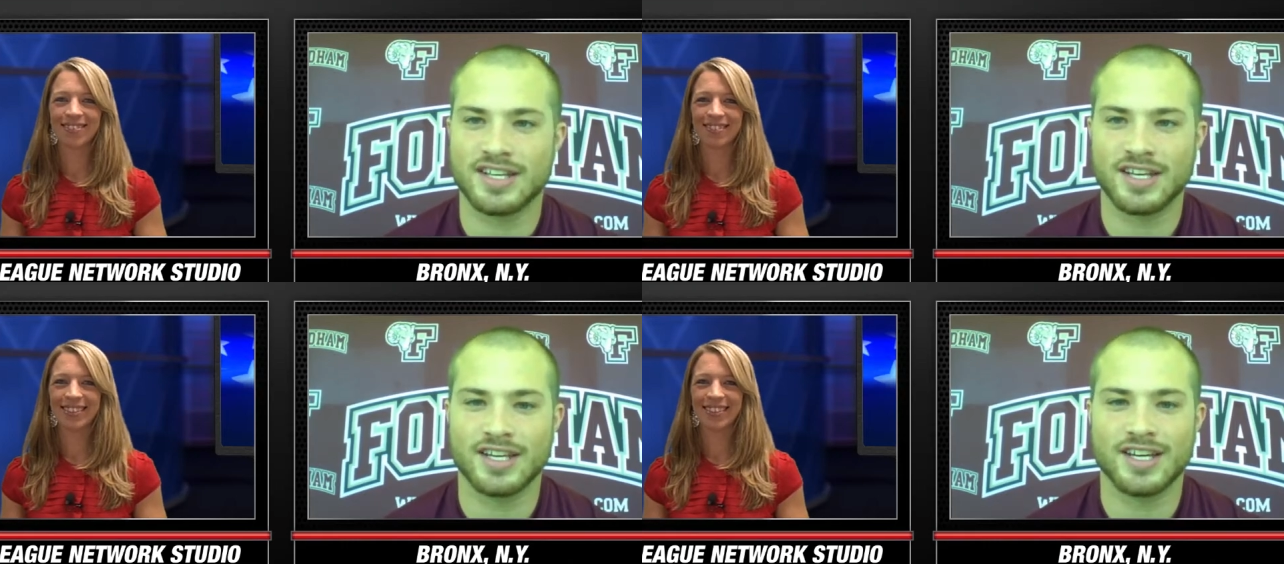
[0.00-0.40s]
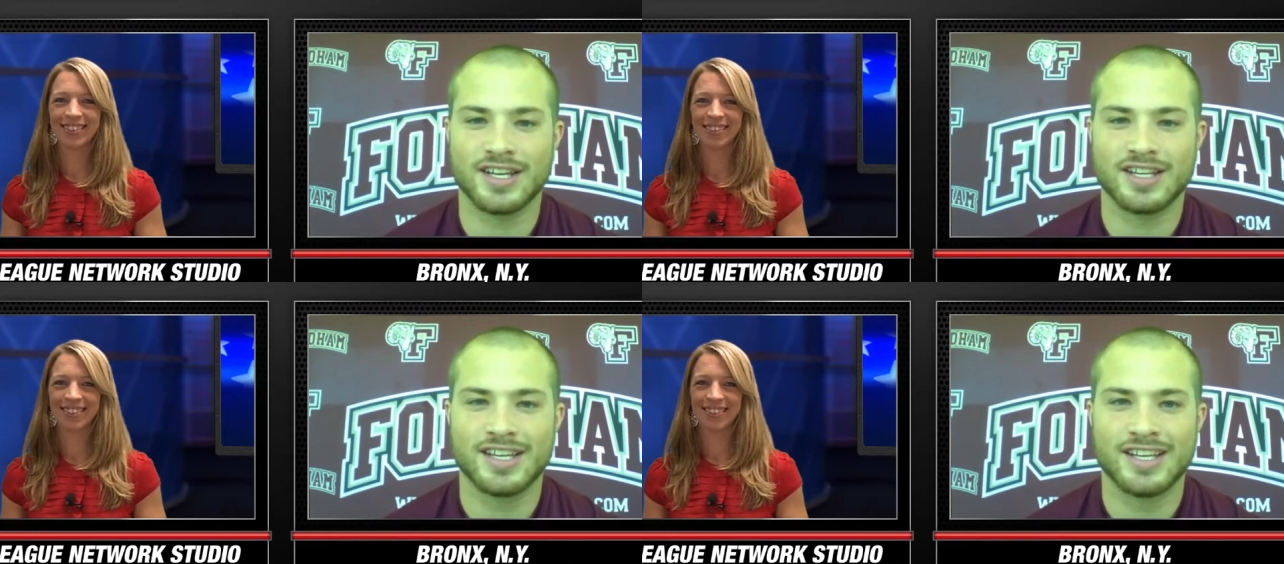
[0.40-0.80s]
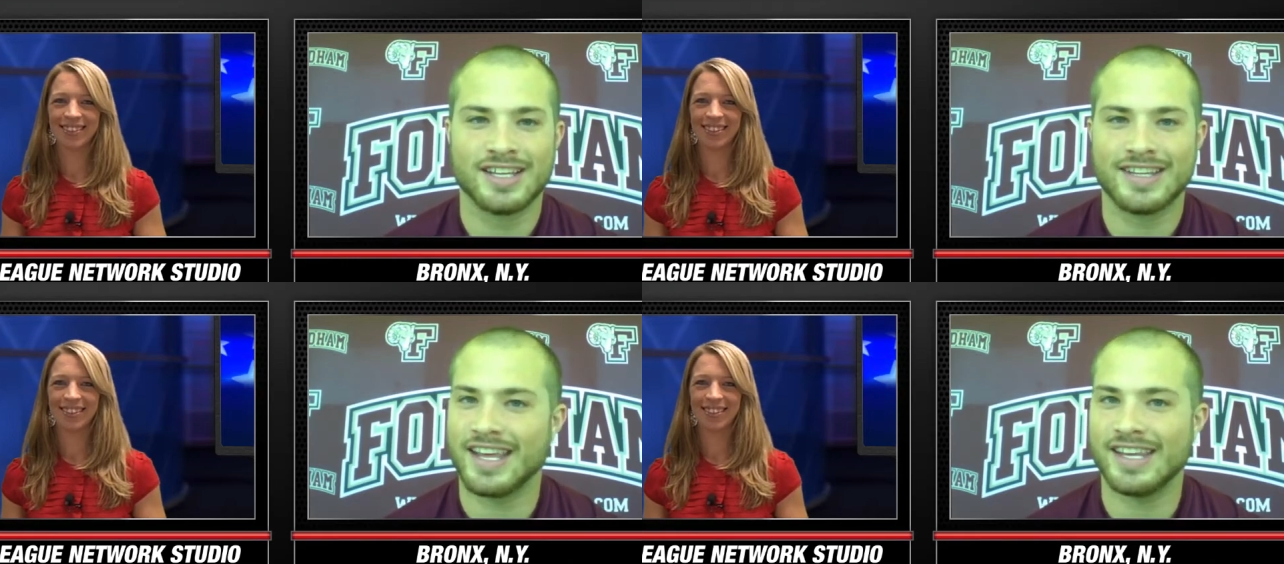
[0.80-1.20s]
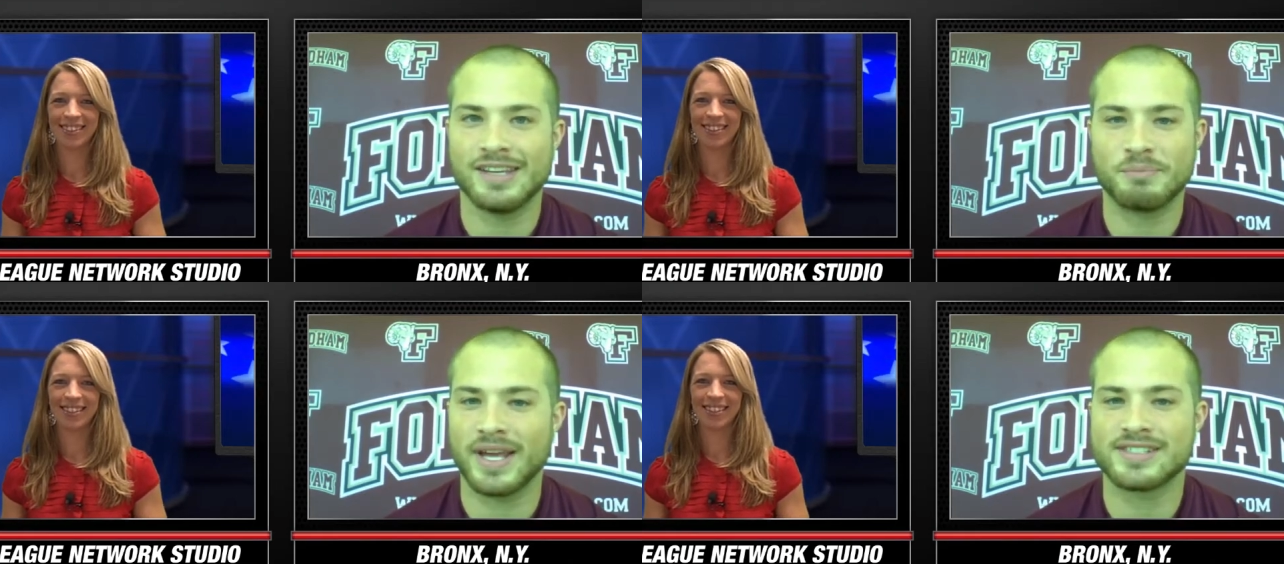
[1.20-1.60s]
Speaker 1: They uh, they
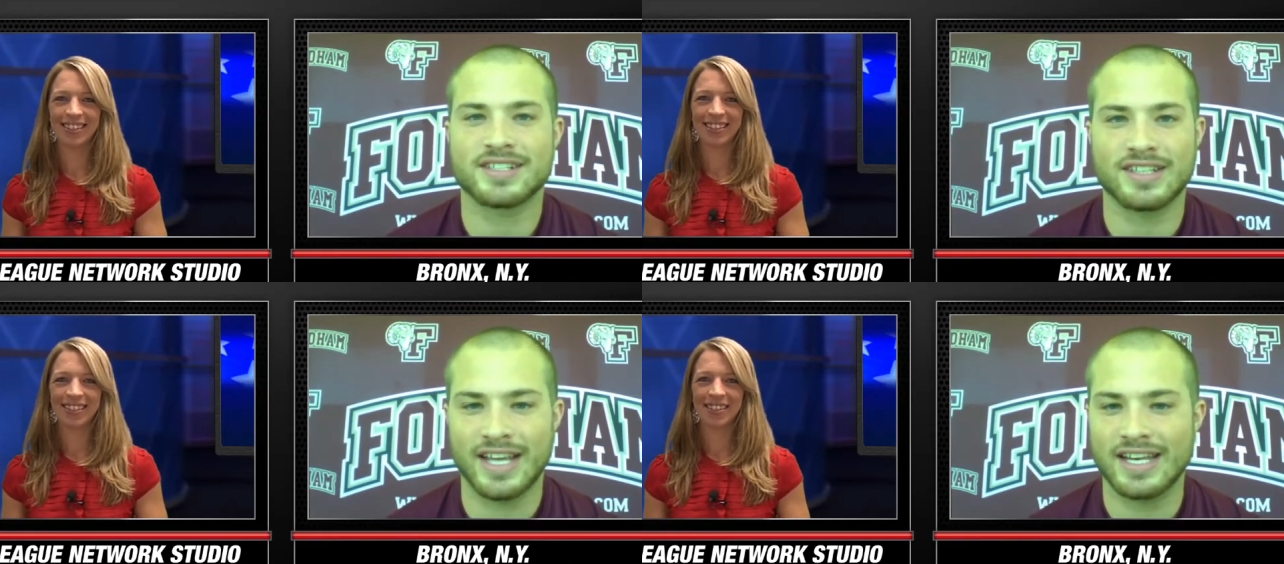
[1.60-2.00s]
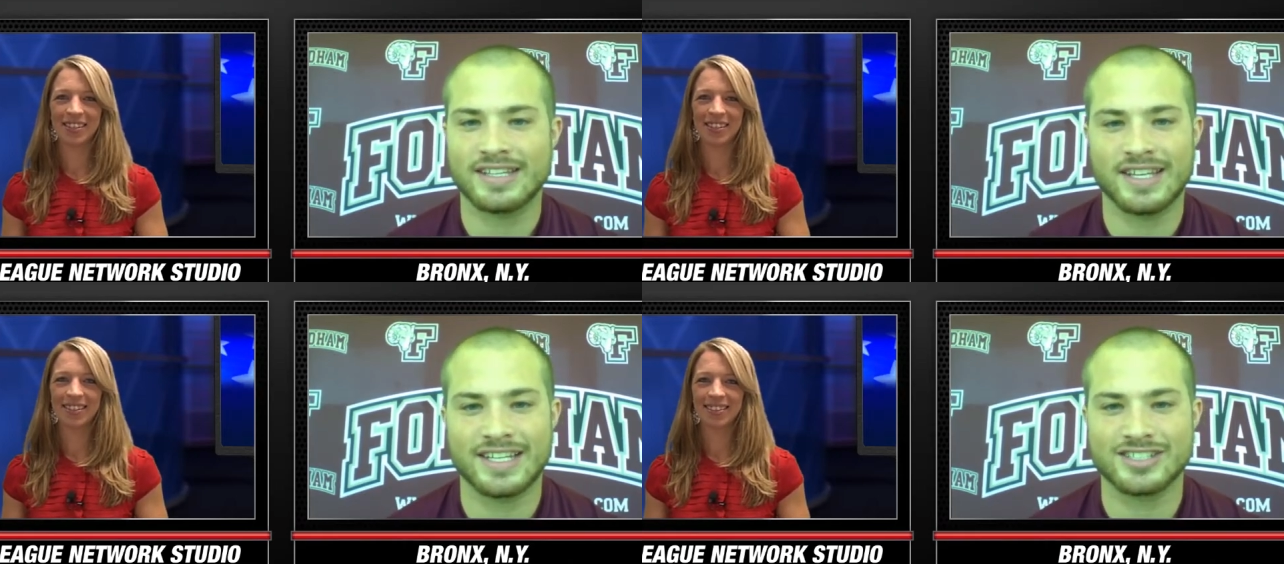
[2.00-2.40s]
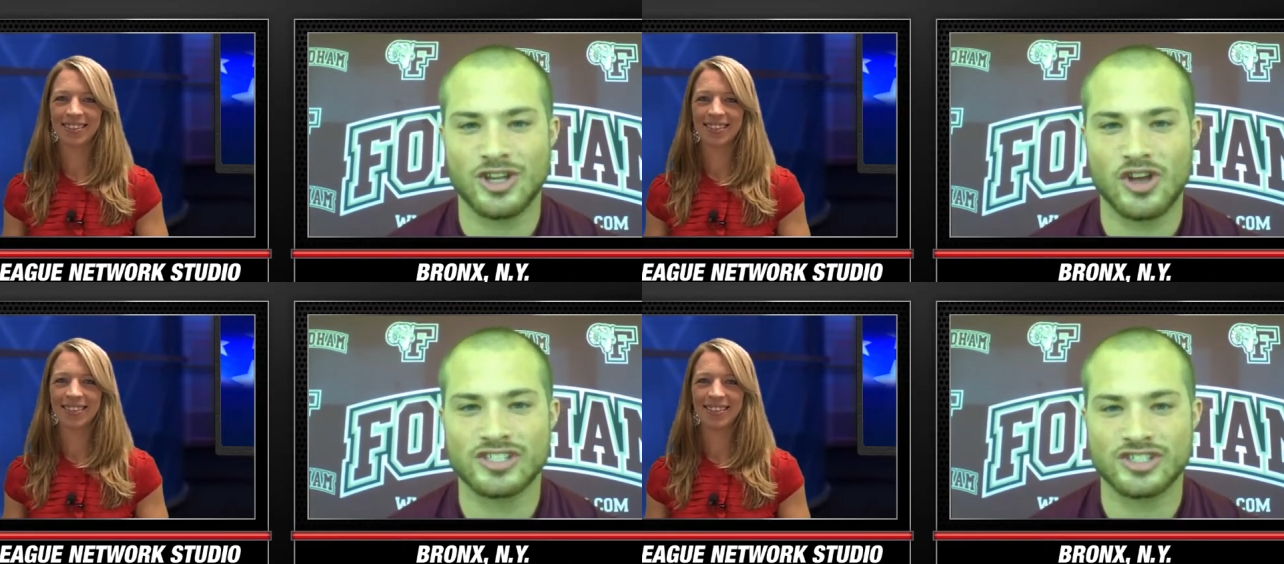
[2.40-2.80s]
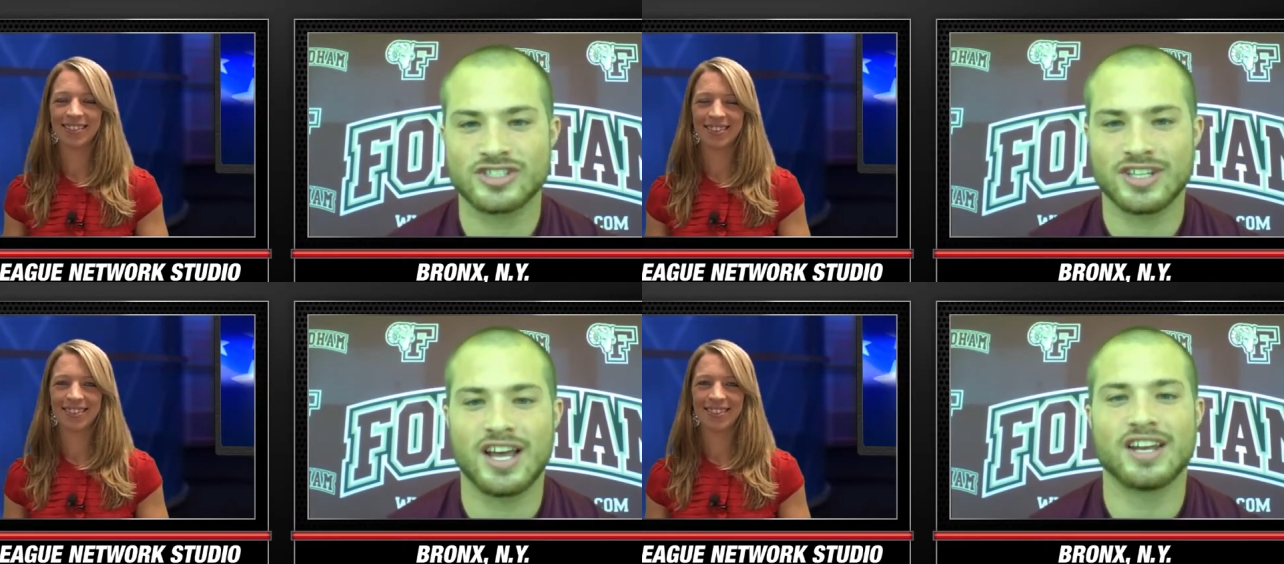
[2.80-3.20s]
eat basically anything as long as
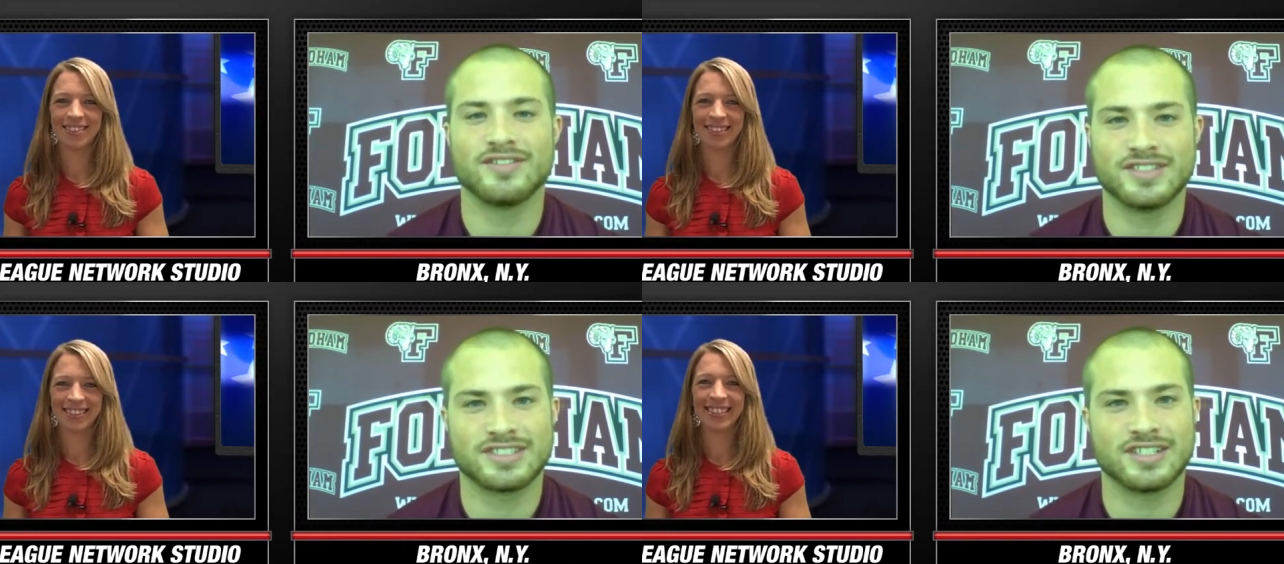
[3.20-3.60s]
there's a lot of it.